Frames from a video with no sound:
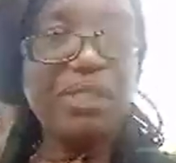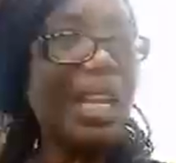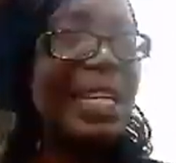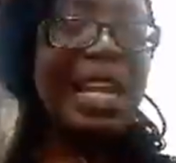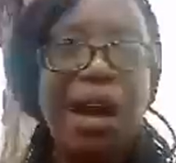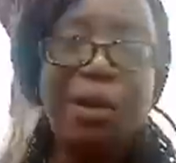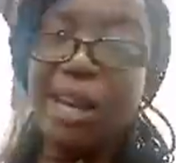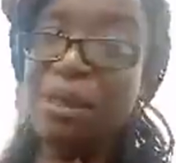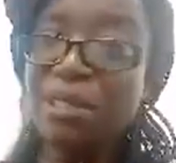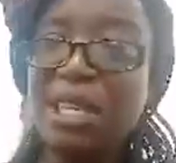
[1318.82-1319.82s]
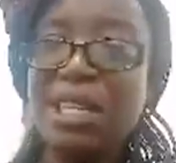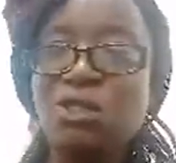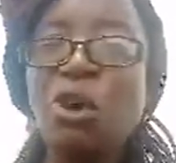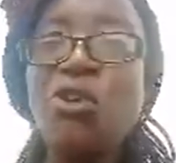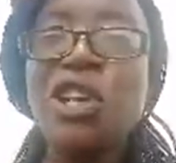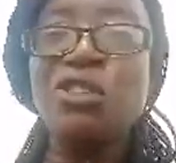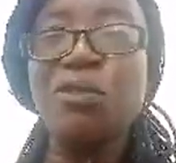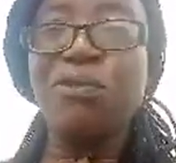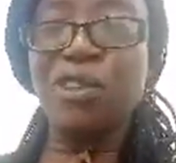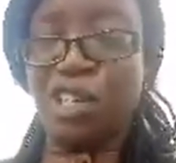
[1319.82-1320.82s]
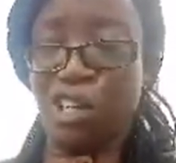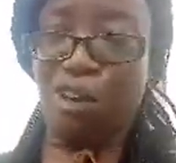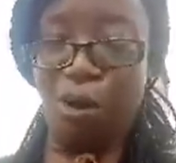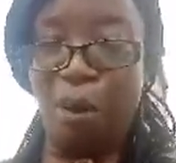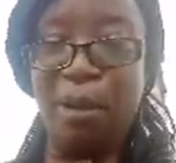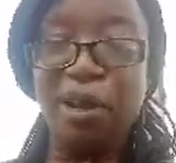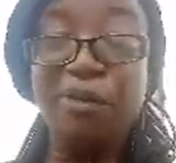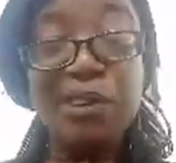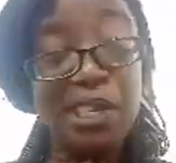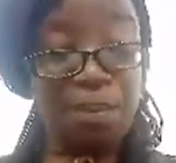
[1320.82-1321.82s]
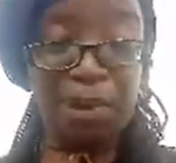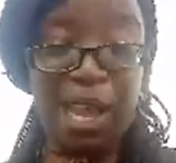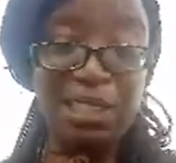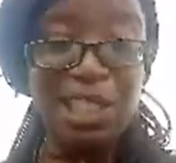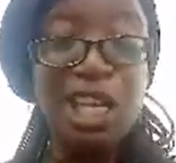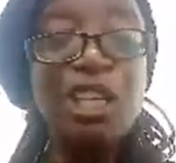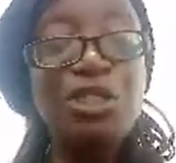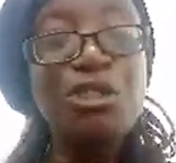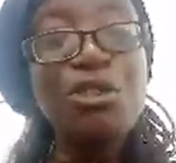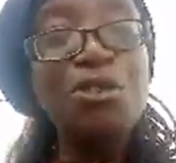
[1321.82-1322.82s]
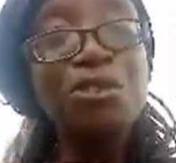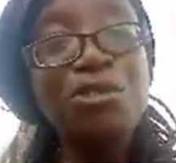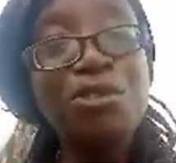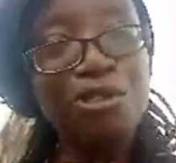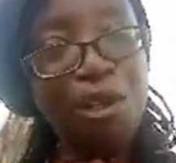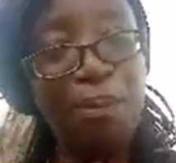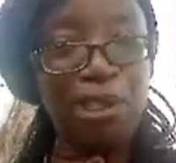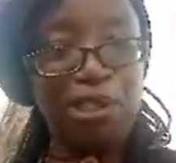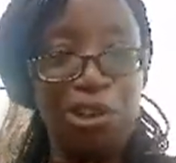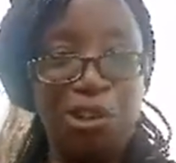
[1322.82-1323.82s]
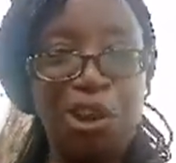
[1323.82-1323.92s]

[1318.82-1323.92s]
now what I'm saying is, so you need to feed the crop, feed the plant to support your crop,